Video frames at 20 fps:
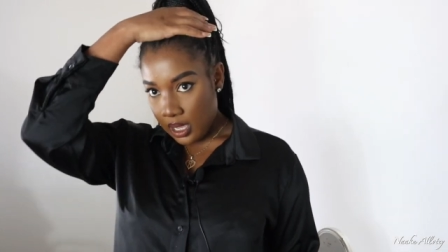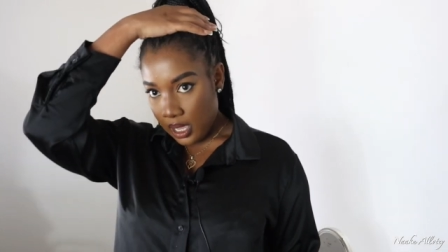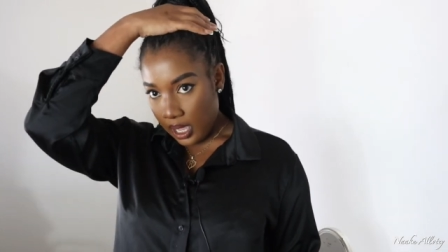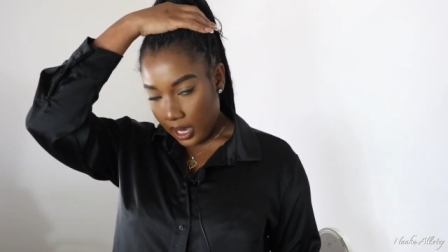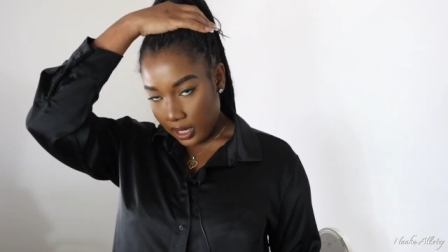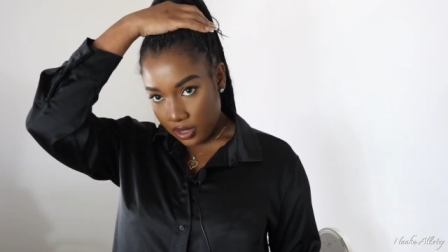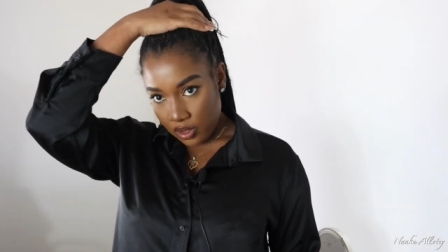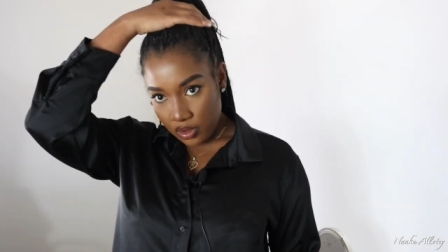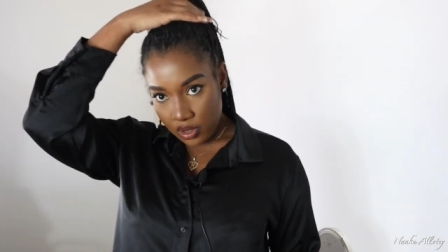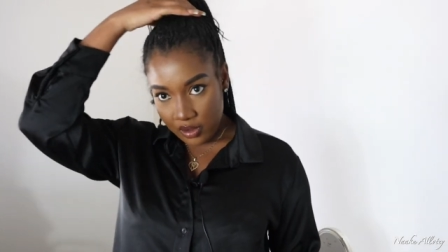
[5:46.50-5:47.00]

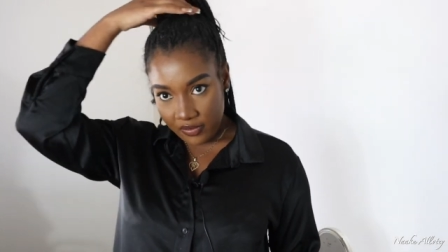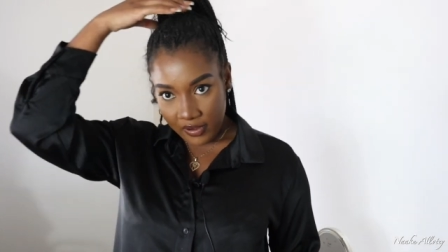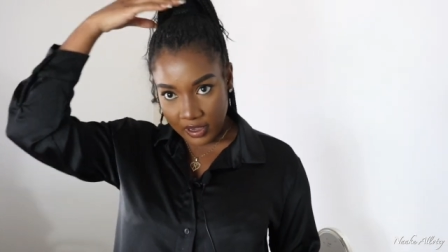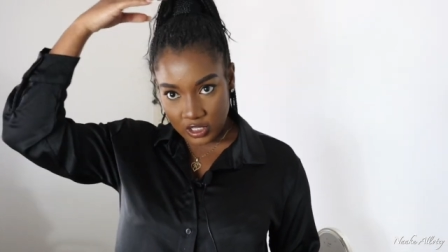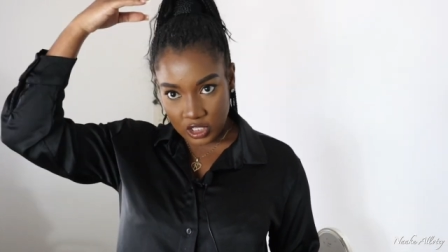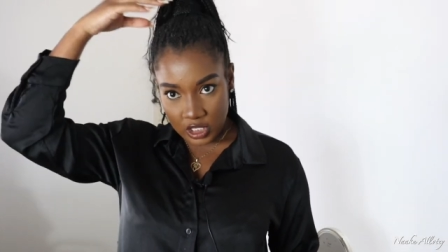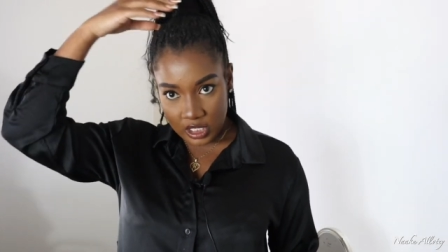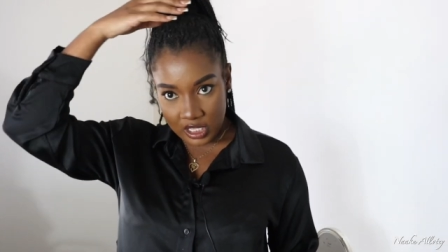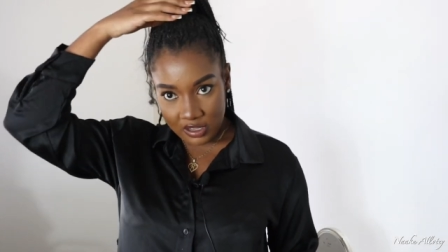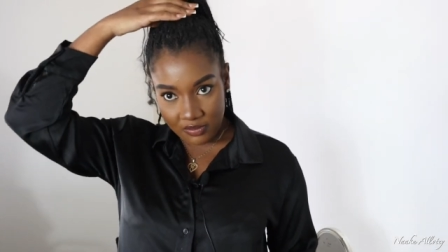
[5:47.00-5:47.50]
I don't know if I
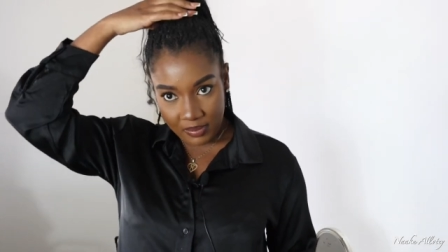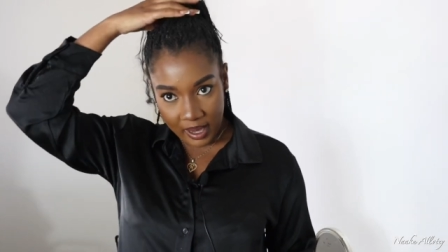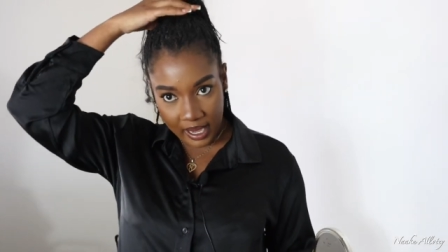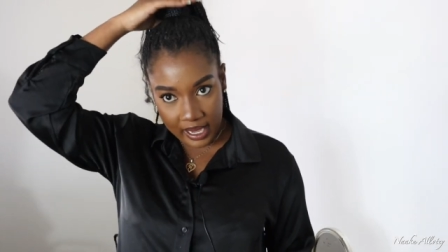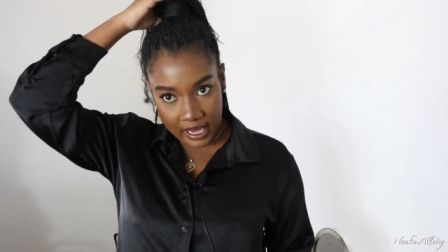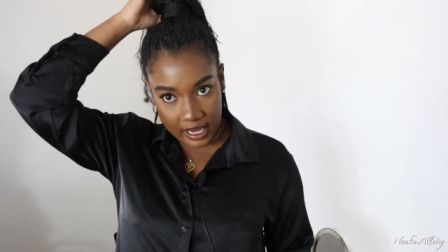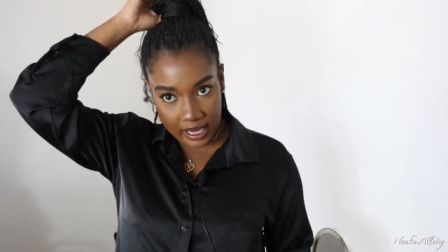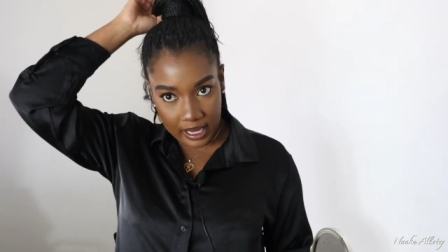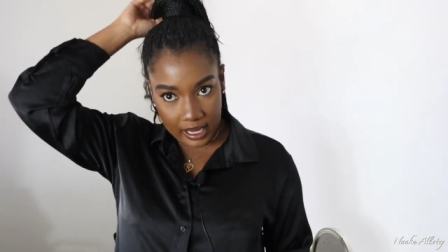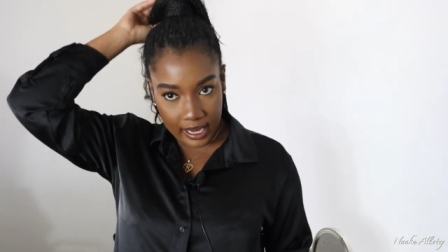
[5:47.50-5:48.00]
should leave my
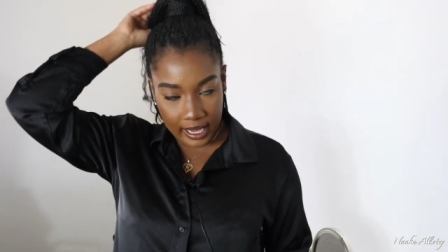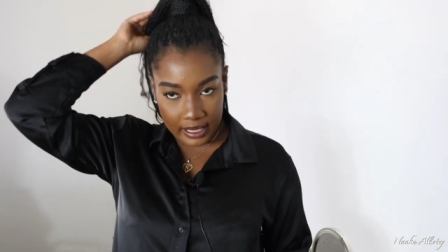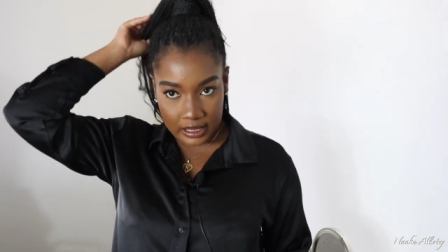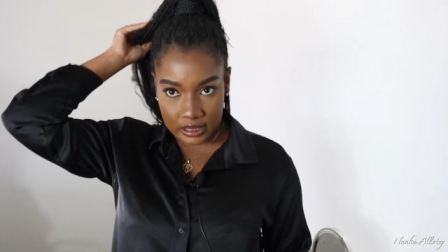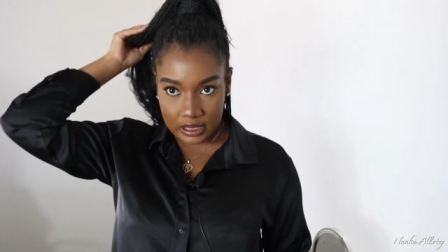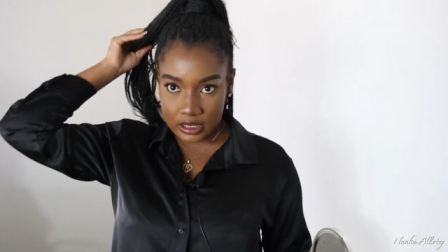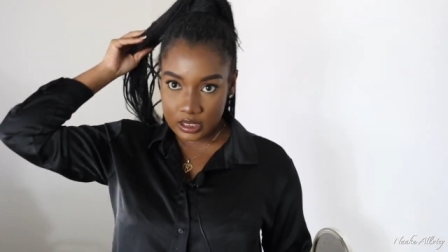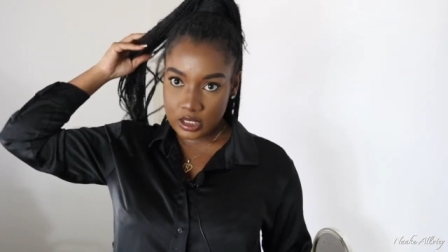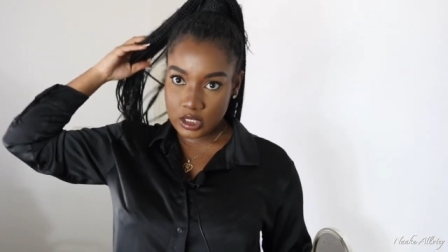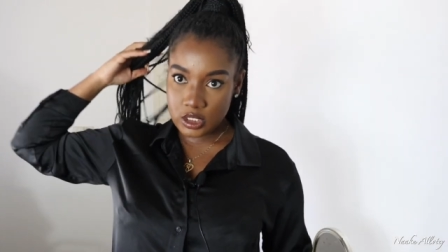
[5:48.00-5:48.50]
hair like
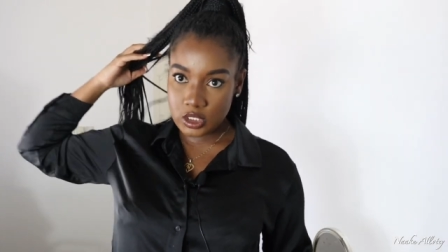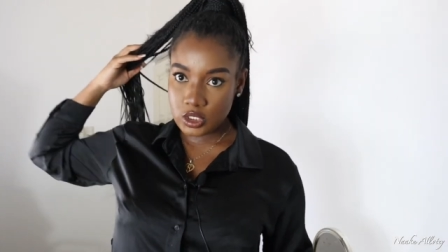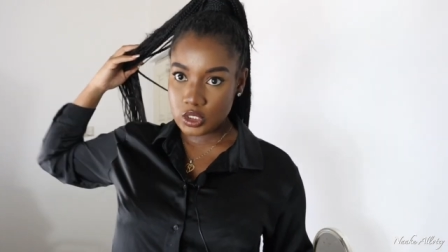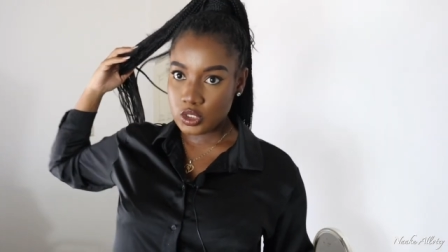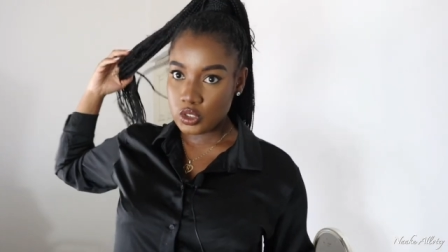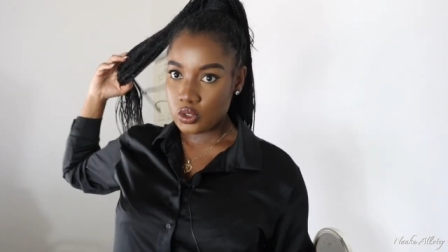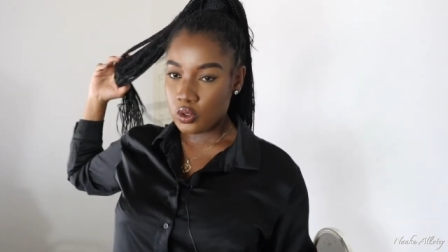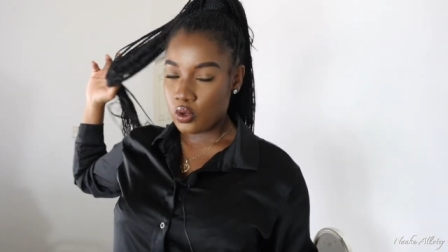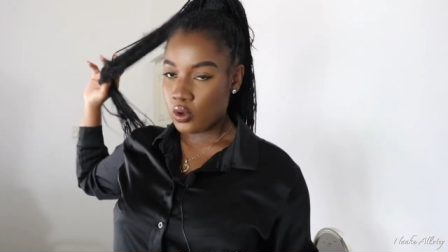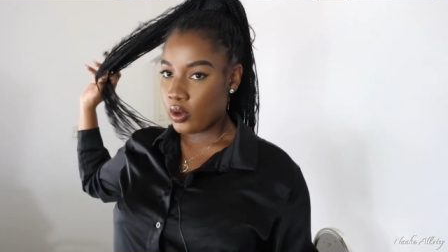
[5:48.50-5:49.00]

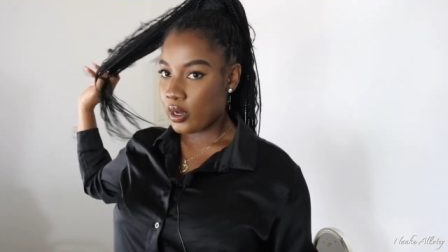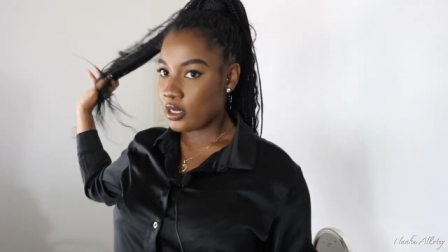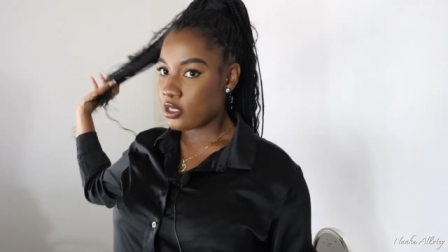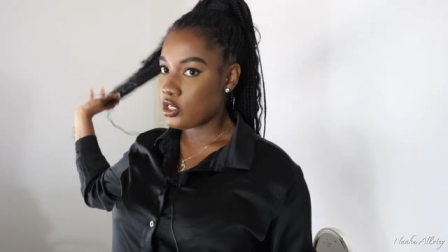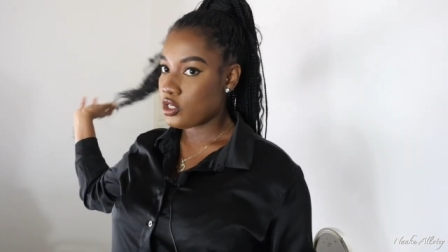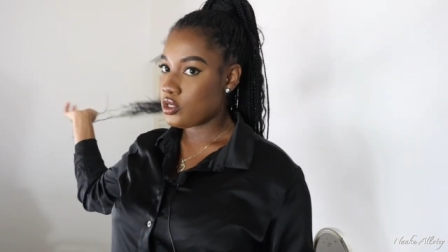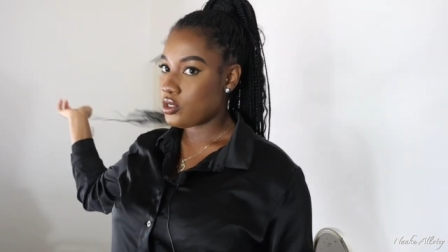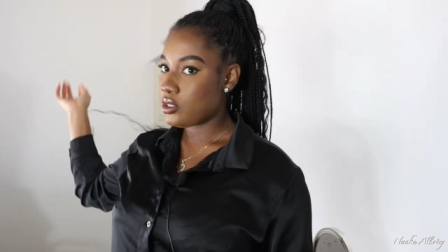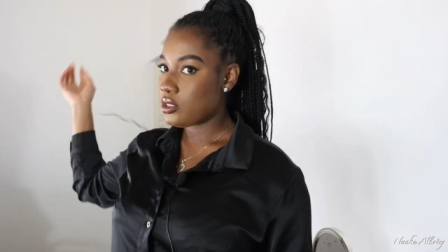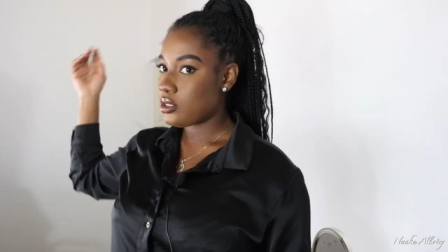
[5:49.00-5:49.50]
this or I
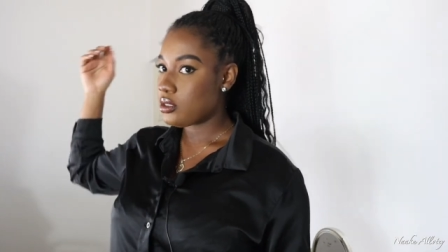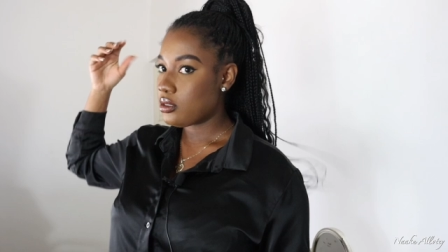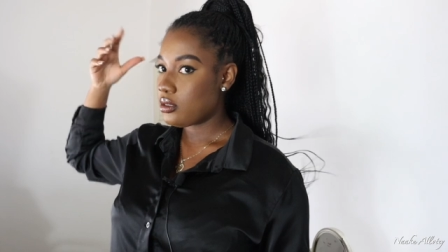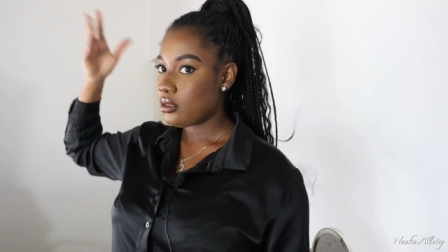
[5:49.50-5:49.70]
should,